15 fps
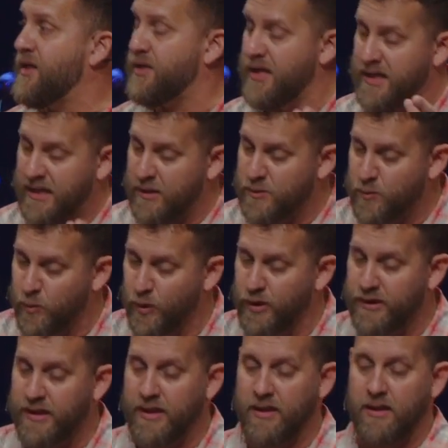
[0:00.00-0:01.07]
that he is
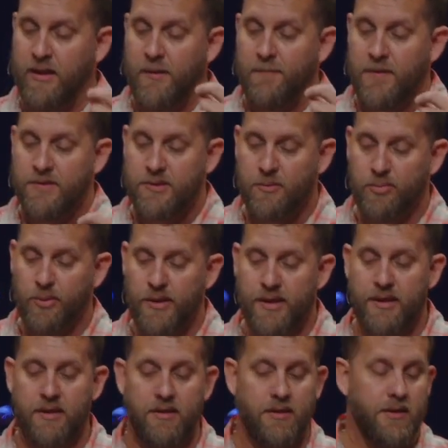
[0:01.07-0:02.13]
working to
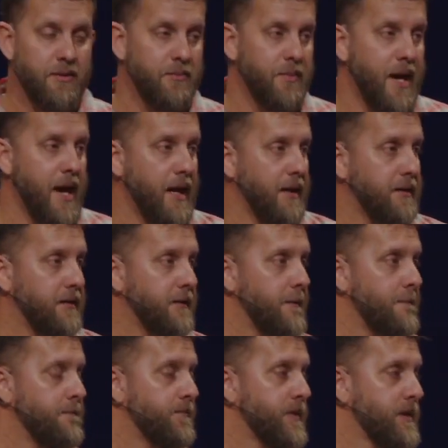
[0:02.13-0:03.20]
bring them back.
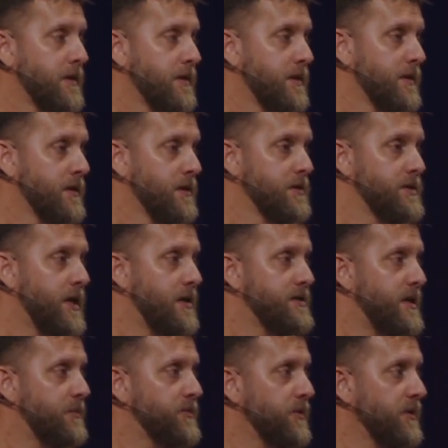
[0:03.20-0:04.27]
John
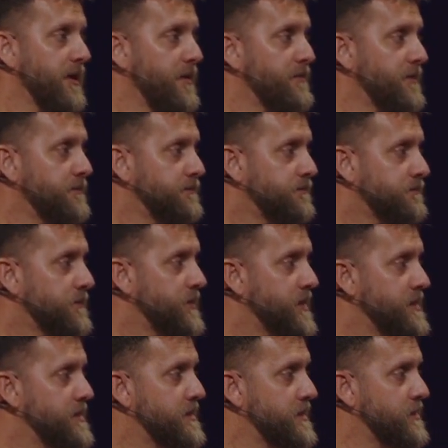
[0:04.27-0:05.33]
chapter 11,
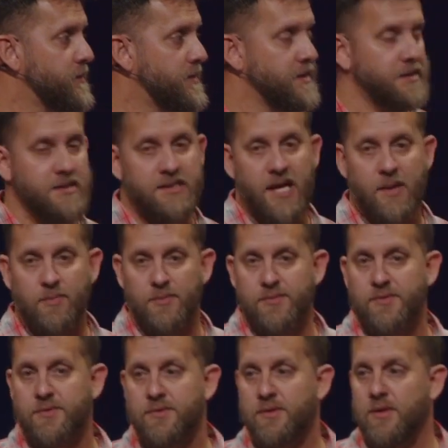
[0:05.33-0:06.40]
Jesus sits with his
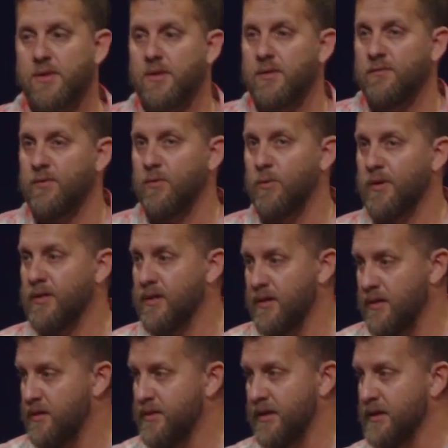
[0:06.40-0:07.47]
disciples for one of
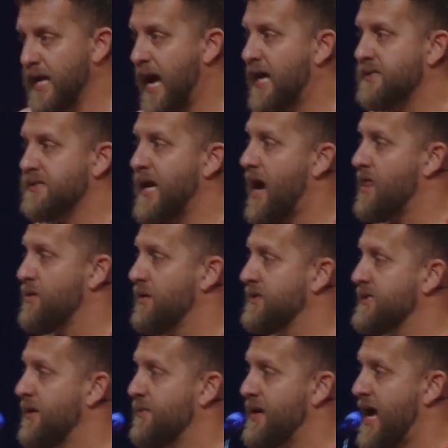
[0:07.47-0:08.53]
the, the last gatherings
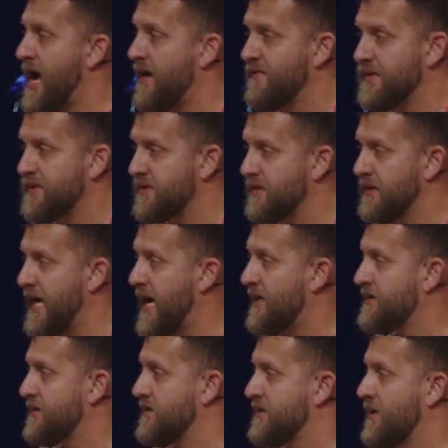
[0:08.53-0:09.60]
they would have. It's the
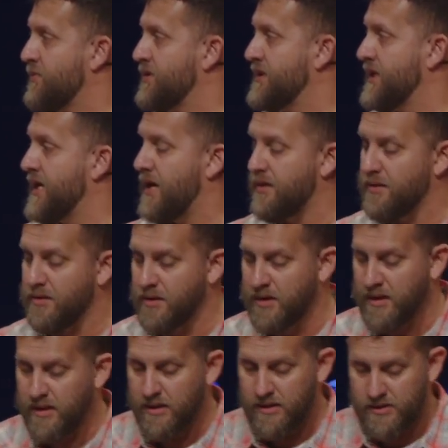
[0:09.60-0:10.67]
last supper together.
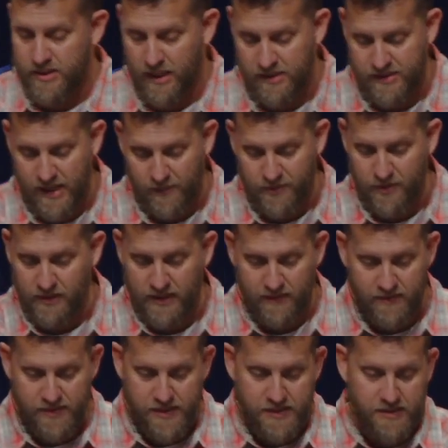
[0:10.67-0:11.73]
Uh, John chapter
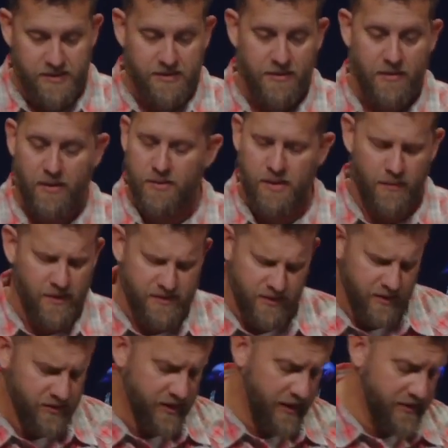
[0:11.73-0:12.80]
11, Jesus, I'm not sorry, John